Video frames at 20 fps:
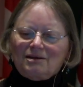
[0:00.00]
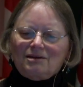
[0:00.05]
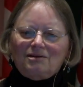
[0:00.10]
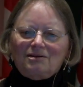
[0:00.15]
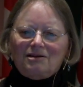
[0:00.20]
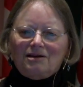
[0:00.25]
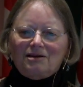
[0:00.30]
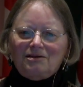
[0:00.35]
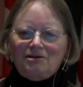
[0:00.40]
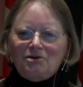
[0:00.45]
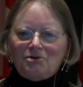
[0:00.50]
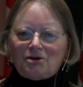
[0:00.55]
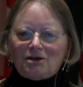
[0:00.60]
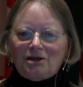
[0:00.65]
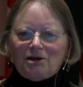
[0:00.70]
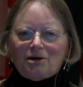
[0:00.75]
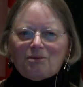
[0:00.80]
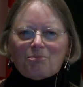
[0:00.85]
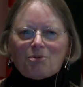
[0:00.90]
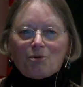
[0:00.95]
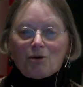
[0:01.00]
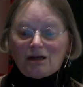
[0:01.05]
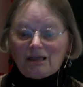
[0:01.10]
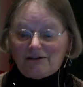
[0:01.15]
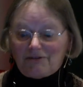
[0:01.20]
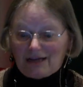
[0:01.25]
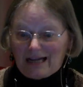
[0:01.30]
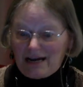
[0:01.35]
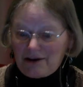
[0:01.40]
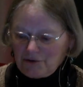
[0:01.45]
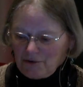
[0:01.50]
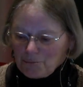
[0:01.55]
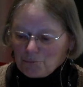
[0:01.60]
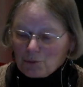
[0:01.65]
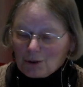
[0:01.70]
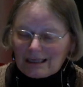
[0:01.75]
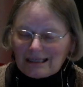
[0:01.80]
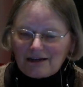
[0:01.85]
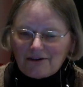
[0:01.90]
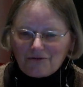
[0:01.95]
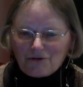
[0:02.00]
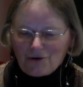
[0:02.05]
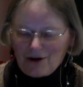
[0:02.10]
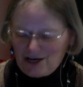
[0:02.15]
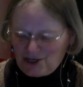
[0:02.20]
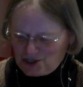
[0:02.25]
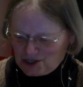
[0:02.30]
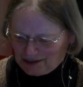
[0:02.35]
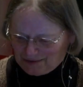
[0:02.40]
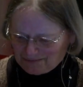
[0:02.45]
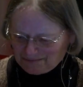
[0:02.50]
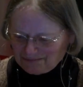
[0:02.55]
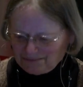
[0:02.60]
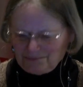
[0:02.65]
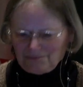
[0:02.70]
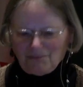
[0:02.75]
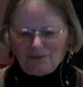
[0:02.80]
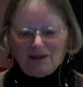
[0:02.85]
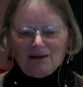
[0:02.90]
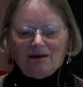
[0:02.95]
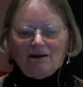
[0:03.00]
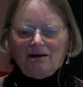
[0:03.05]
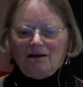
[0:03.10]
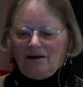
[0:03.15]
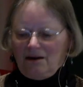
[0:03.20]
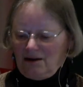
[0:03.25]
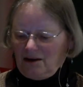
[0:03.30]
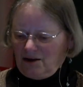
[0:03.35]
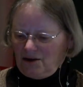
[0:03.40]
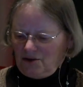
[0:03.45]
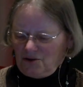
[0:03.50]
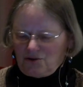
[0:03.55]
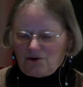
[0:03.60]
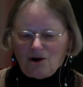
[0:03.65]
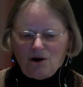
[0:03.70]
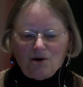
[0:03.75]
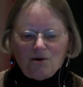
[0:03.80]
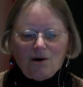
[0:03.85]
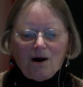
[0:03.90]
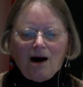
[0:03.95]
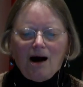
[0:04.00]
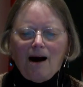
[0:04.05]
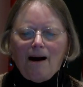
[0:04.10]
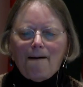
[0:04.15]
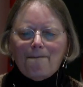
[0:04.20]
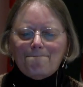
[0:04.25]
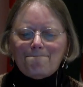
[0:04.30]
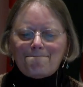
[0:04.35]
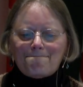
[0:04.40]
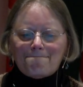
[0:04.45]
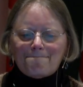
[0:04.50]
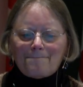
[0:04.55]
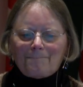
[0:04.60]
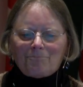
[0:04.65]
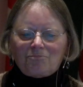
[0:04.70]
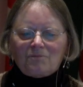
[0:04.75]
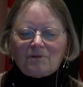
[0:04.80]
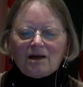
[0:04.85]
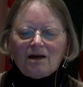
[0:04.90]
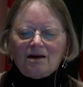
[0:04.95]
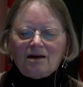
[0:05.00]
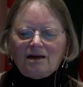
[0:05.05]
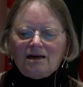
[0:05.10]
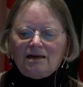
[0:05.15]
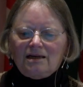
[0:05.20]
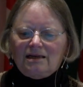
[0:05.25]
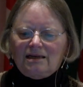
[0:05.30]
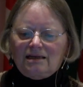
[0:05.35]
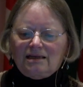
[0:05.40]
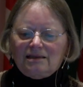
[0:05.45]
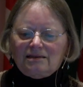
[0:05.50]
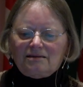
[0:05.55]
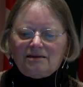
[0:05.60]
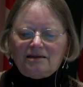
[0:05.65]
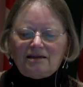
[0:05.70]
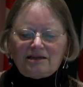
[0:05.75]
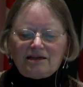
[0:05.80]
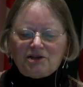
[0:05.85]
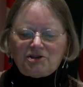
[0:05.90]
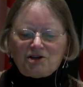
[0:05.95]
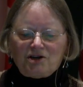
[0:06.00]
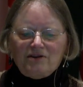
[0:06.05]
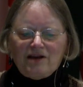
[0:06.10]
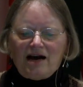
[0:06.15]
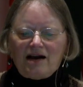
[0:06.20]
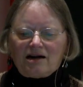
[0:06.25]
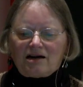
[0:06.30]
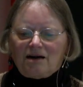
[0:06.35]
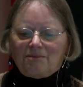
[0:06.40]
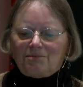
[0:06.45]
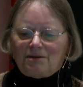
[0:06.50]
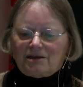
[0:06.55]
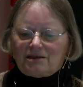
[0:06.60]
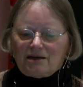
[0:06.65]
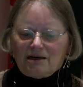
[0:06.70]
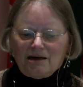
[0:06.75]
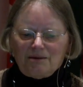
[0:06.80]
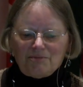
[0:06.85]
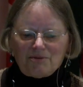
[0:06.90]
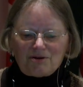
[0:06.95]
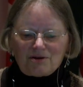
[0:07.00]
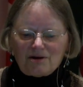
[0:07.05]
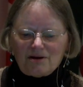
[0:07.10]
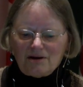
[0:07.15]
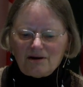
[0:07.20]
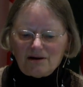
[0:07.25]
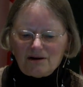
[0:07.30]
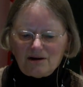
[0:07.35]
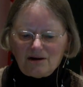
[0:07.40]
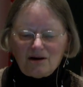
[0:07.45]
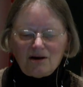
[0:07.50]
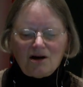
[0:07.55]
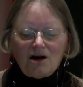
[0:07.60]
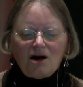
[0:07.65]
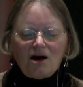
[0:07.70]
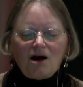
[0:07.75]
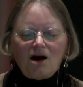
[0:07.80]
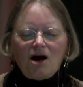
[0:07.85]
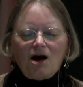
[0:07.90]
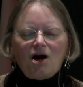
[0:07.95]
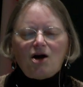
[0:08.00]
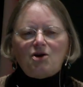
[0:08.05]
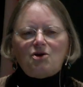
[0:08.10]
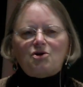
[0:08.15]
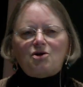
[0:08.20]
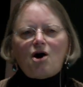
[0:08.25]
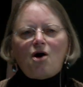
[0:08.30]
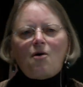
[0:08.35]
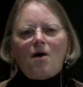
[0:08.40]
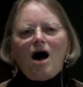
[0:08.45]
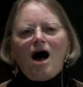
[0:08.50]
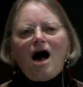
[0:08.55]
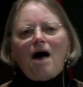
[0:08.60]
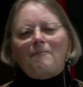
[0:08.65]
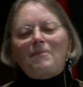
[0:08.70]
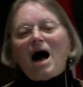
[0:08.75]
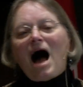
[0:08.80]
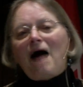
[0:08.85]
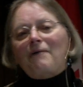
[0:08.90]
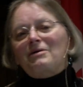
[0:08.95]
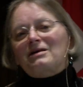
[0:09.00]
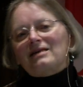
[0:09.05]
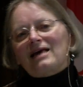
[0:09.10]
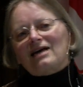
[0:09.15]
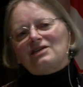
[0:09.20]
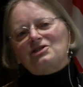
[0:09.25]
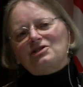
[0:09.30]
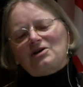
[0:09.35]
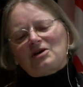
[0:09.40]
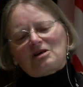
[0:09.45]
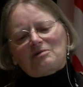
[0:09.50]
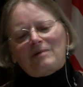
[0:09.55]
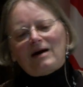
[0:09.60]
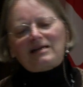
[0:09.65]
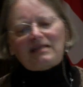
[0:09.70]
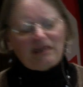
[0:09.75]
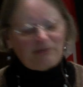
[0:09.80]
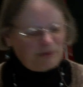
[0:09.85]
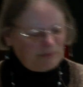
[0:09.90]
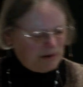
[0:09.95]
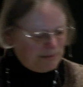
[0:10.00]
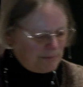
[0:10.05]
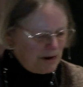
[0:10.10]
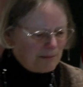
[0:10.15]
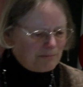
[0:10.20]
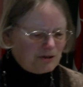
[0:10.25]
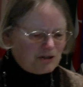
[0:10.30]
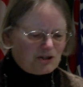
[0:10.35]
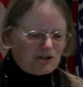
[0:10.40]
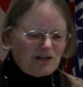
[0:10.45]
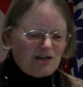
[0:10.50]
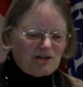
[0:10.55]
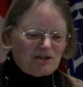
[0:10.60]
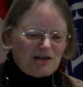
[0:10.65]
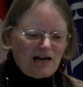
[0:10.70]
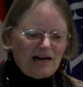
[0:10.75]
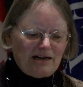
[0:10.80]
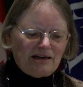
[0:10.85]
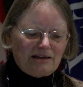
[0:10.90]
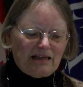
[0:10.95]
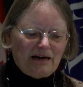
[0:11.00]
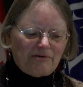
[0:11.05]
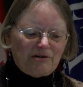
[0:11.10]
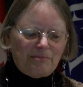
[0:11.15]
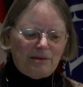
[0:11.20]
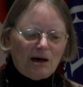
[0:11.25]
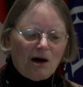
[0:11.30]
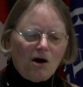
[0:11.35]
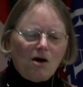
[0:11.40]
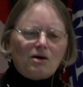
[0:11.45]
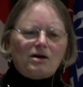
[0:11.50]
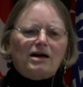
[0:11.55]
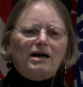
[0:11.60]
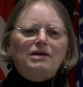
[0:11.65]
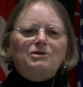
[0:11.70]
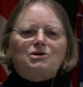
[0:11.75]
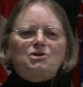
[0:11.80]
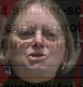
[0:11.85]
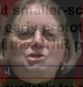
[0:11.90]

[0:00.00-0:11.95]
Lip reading: the nuclear proliferation. So I'm going to touch on that a couple of times. So I was actually expecting when we published these data that would be all kinds of